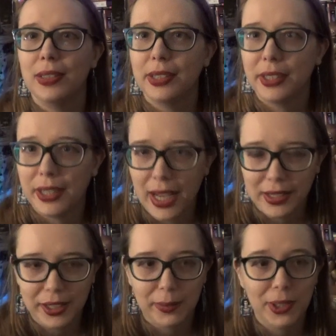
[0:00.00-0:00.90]

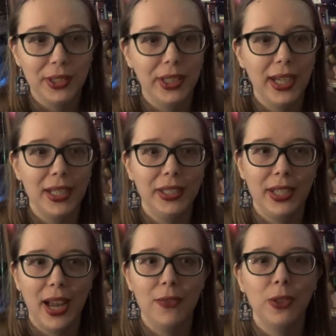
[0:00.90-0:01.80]
sense, because like I
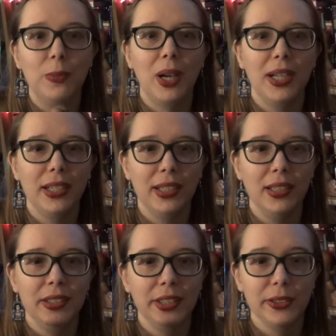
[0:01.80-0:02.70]
said,
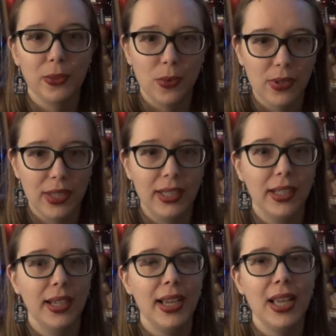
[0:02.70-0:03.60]
everybody's
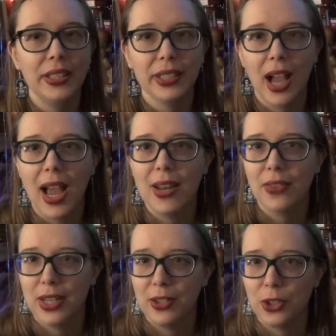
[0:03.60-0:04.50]
story is kind
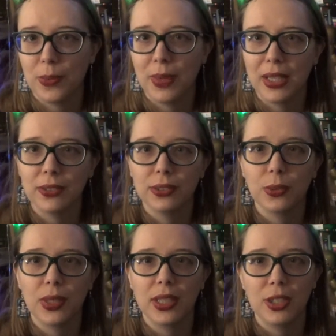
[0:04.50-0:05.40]
of intermingled
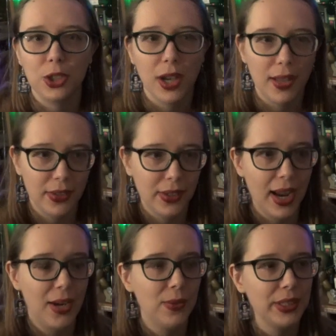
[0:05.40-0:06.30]
with each other,
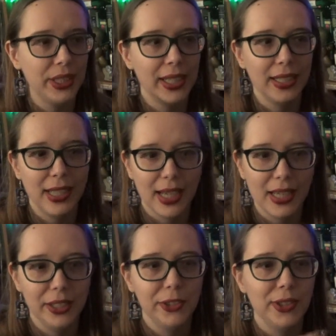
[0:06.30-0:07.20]
and it was like
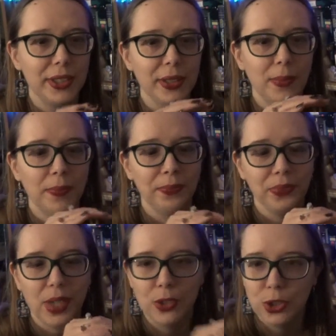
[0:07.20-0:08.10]
Dickens just
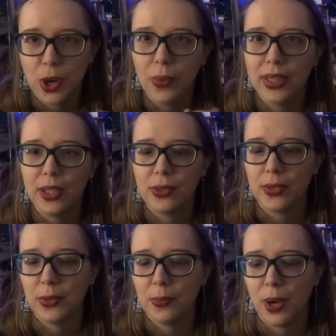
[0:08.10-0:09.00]
showing you
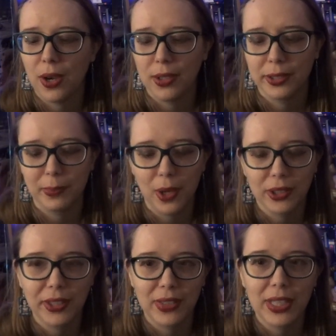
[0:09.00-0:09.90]
different
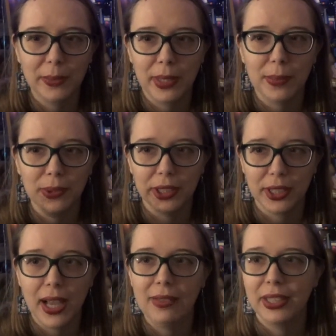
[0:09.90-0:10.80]
parts of these people's
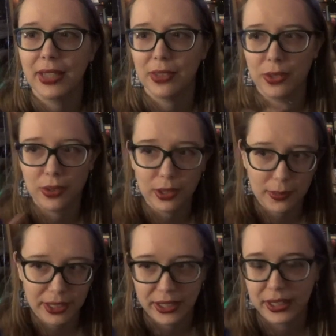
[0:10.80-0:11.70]
lives and giving you
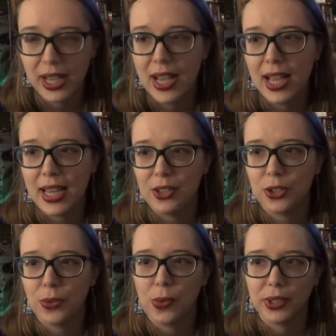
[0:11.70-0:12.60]
glimpses
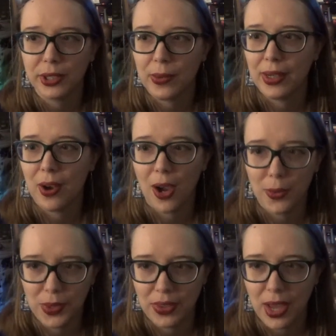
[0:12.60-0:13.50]
into what's going
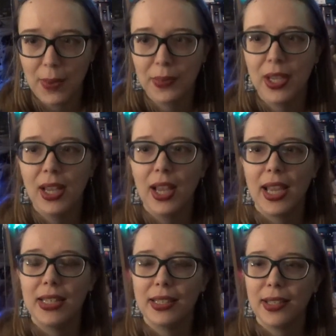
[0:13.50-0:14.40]
on with them
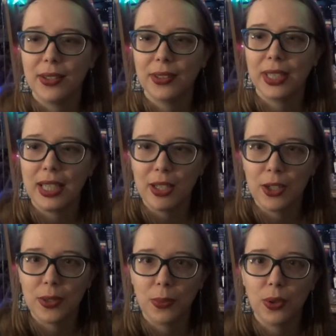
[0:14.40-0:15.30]
until he
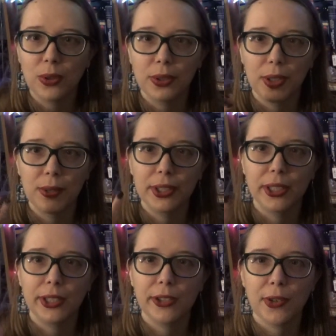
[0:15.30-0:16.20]
could pull those
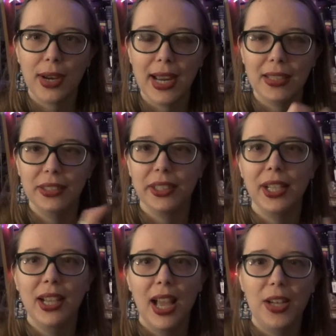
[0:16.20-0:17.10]
strands
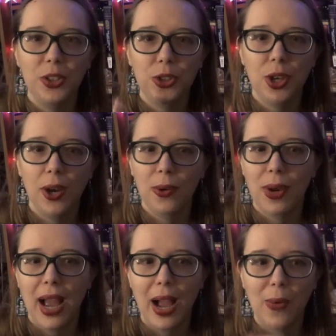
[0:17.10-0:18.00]
and show
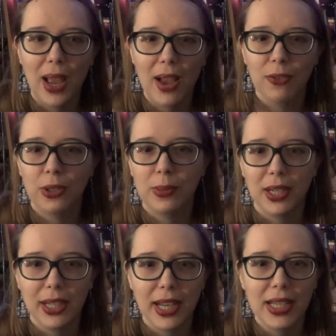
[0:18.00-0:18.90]
how
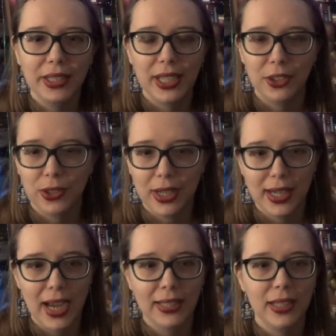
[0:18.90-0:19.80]
everybody is
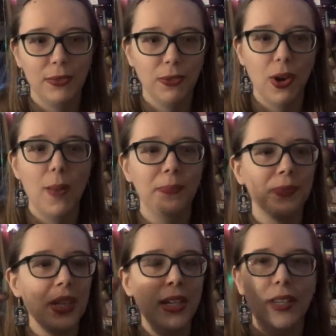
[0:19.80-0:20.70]
interconnected, from
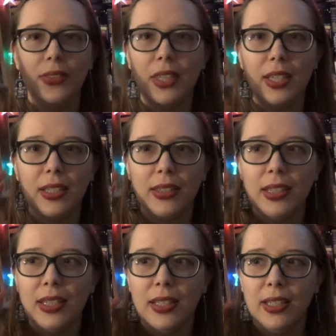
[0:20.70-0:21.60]

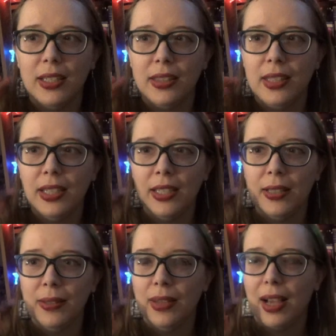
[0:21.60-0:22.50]

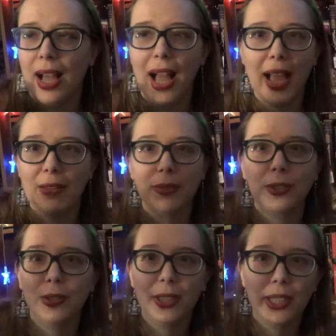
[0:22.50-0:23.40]
the
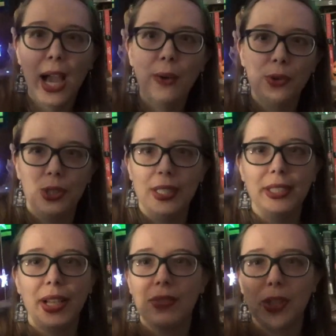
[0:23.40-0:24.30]
highfalutin
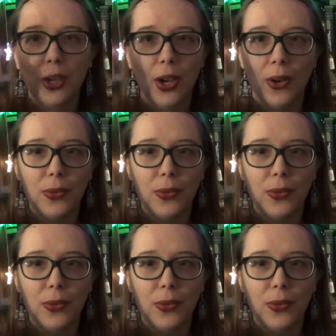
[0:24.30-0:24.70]
lounges of the